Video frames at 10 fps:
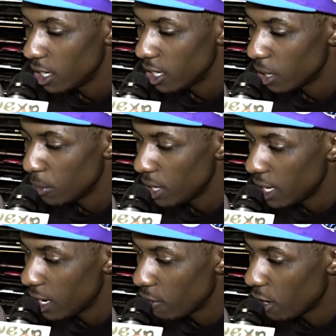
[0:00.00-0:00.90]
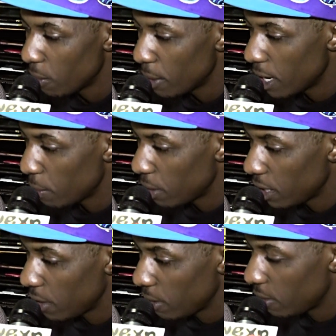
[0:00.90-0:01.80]
And me and they around back
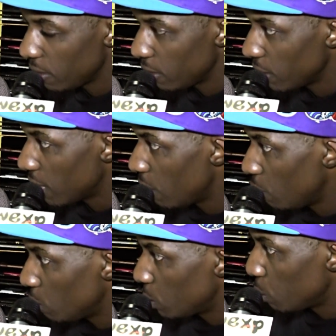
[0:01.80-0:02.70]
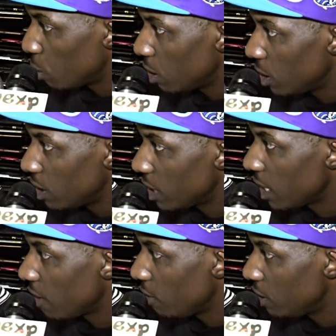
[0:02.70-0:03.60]
playing. I don't know what sport it is. I can't really